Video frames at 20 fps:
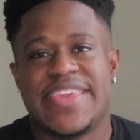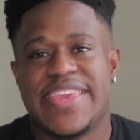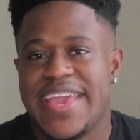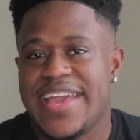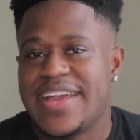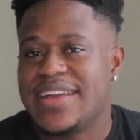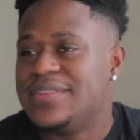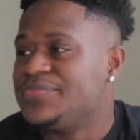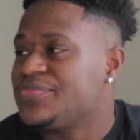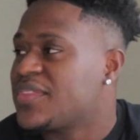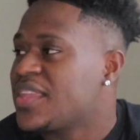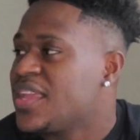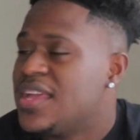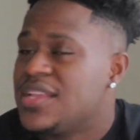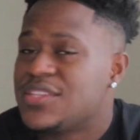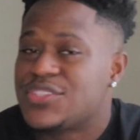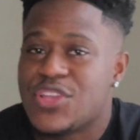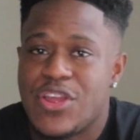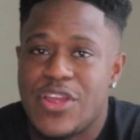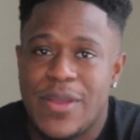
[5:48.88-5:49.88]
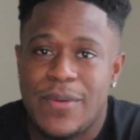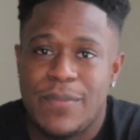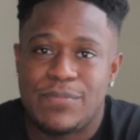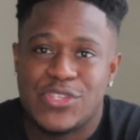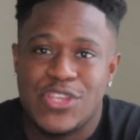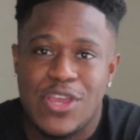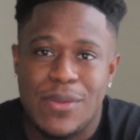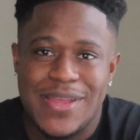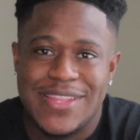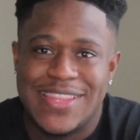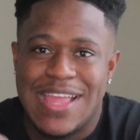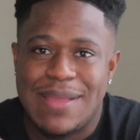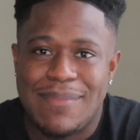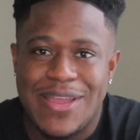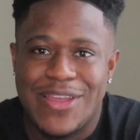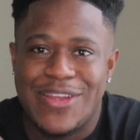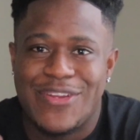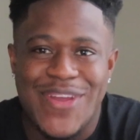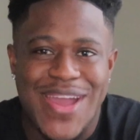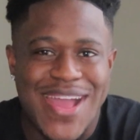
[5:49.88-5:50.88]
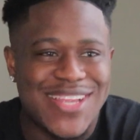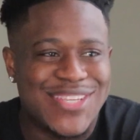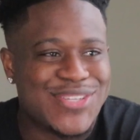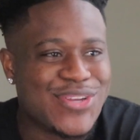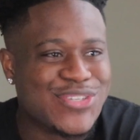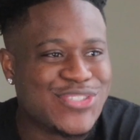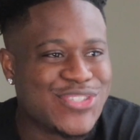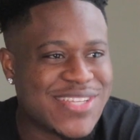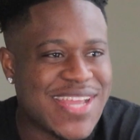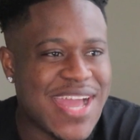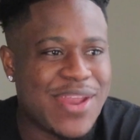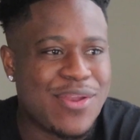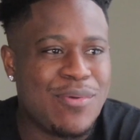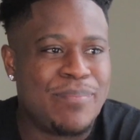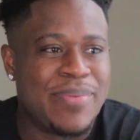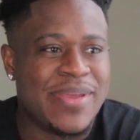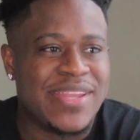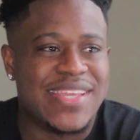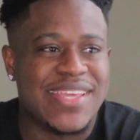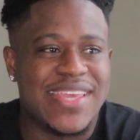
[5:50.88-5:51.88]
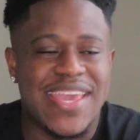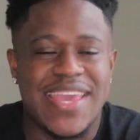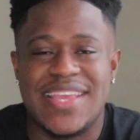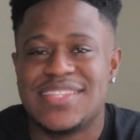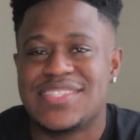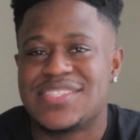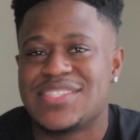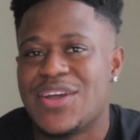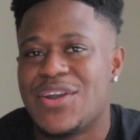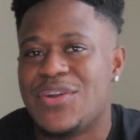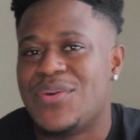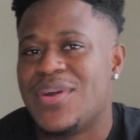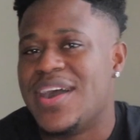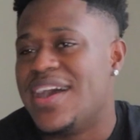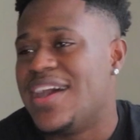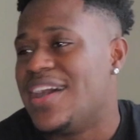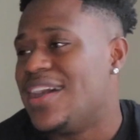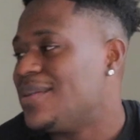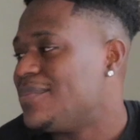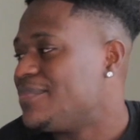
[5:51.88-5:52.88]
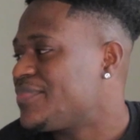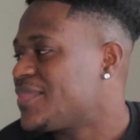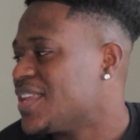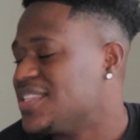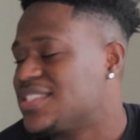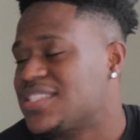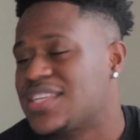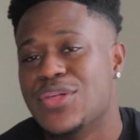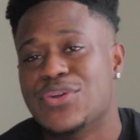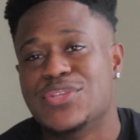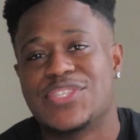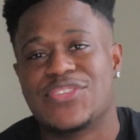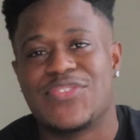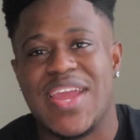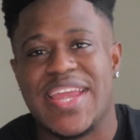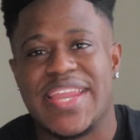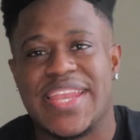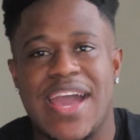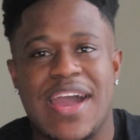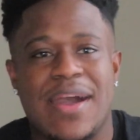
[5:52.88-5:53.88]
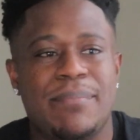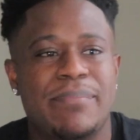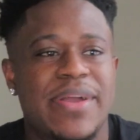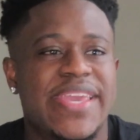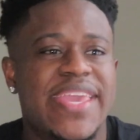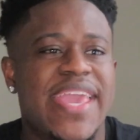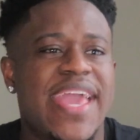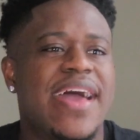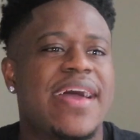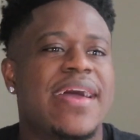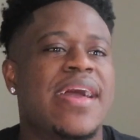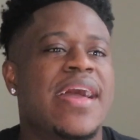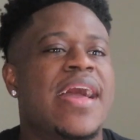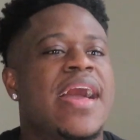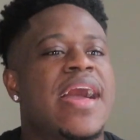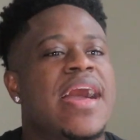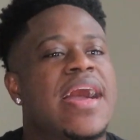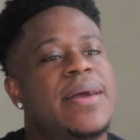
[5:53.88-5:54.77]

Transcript: about that. My garage door just got opened again, so it's closing right now. But yeah.